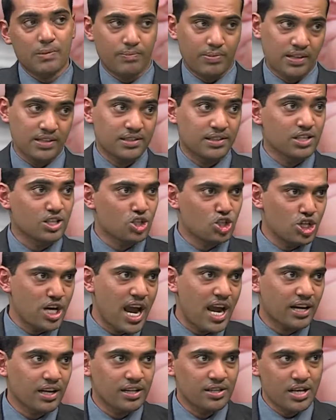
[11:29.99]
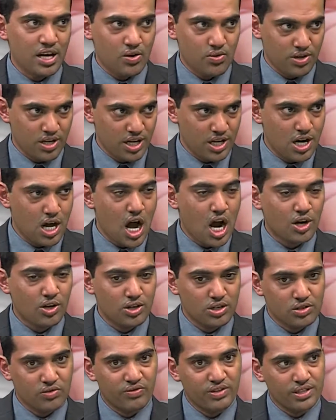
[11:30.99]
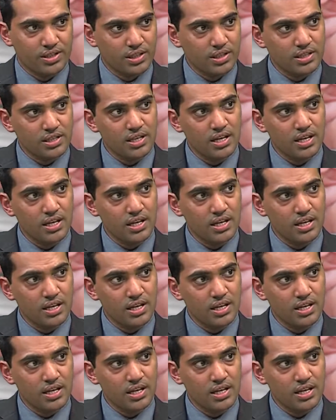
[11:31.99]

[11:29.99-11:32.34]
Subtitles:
pulses checked in their routine doctor's visits.